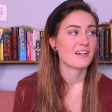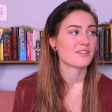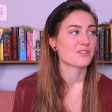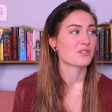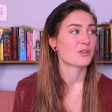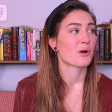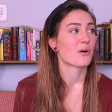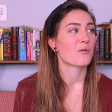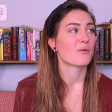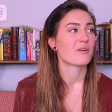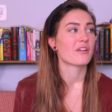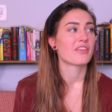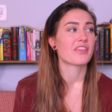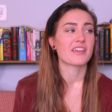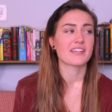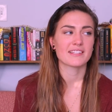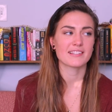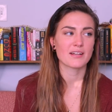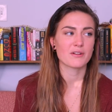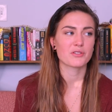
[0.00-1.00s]
So
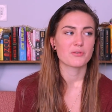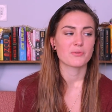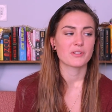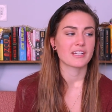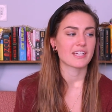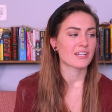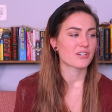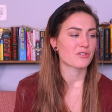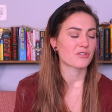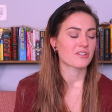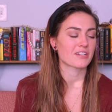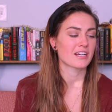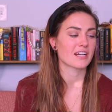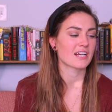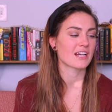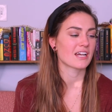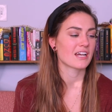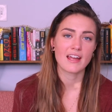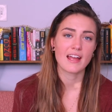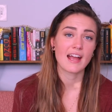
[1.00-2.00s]
this sounds really
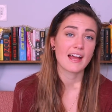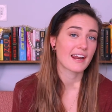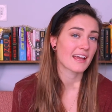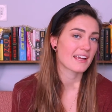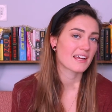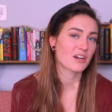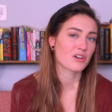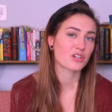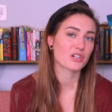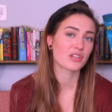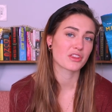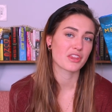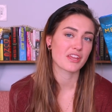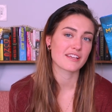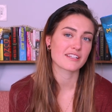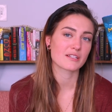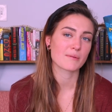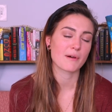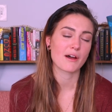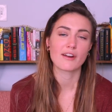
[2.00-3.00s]
interesting and I hear good
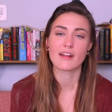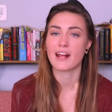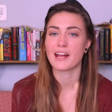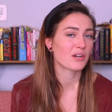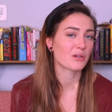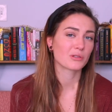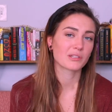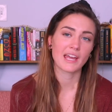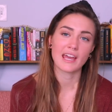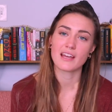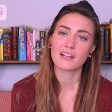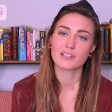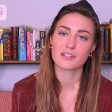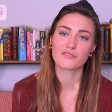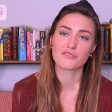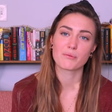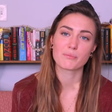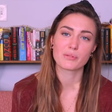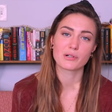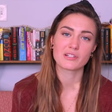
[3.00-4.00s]
things about it. I know
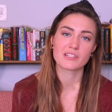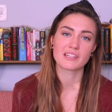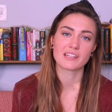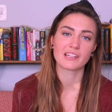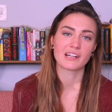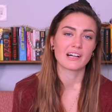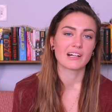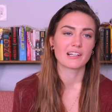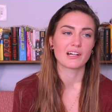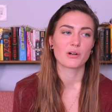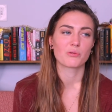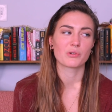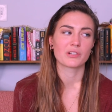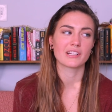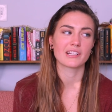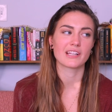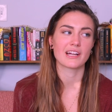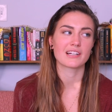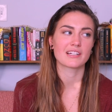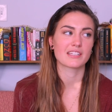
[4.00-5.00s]
Kayla from Books and Lala
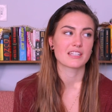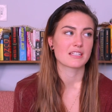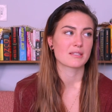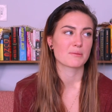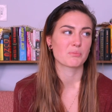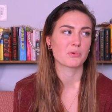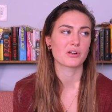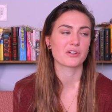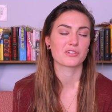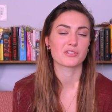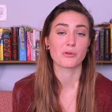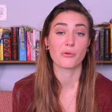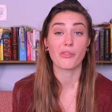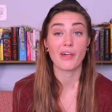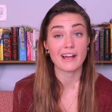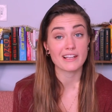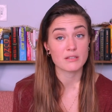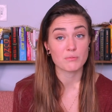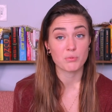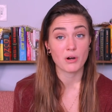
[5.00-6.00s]
really liked this book, so
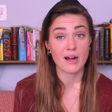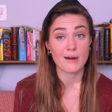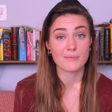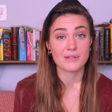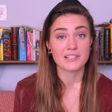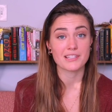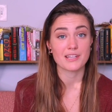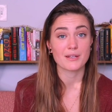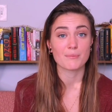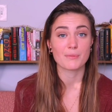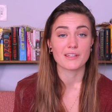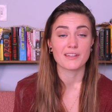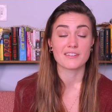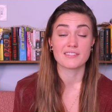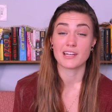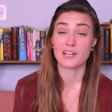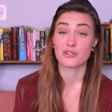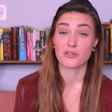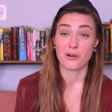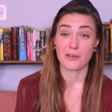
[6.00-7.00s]
that's promising
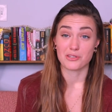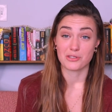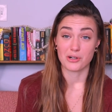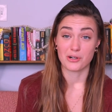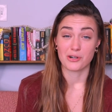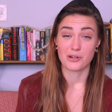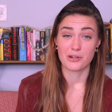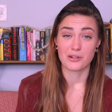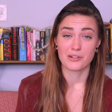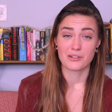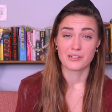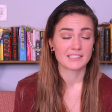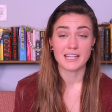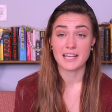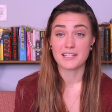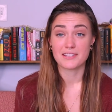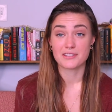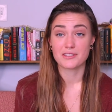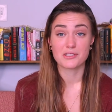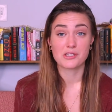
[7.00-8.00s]
because I trust her
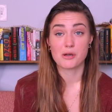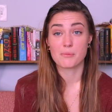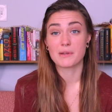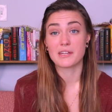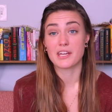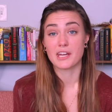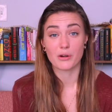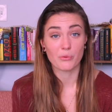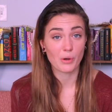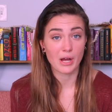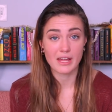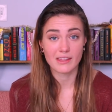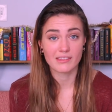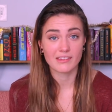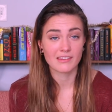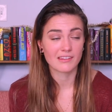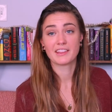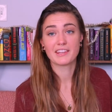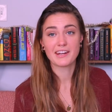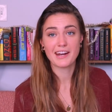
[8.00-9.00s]
tastes to begin with.
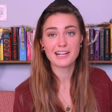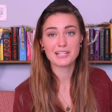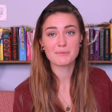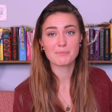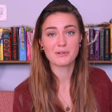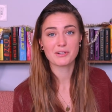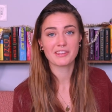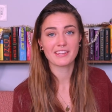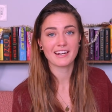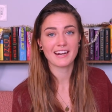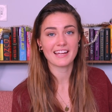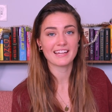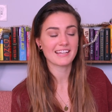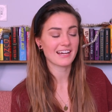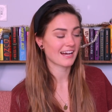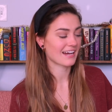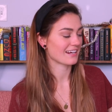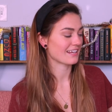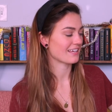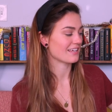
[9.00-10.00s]
The next book that I
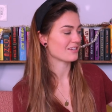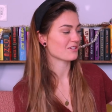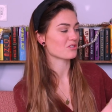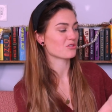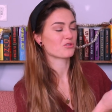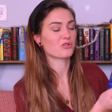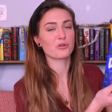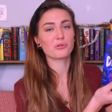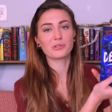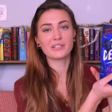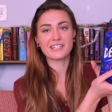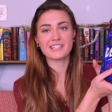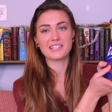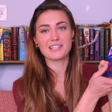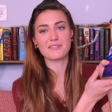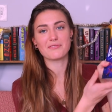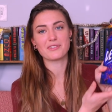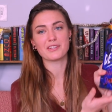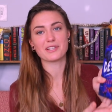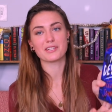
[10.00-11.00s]
got is Truly
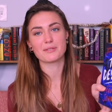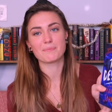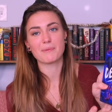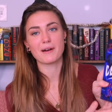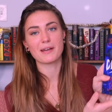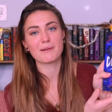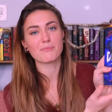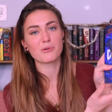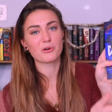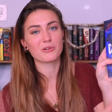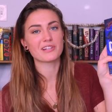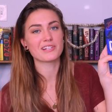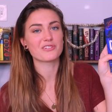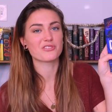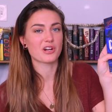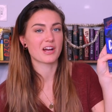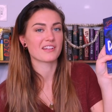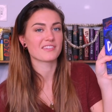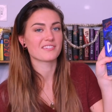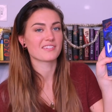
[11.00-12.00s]
Devious by Maureen
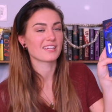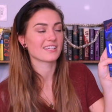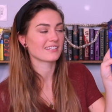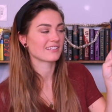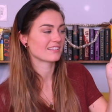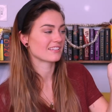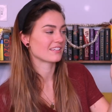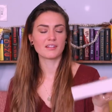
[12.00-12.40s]
Johnson.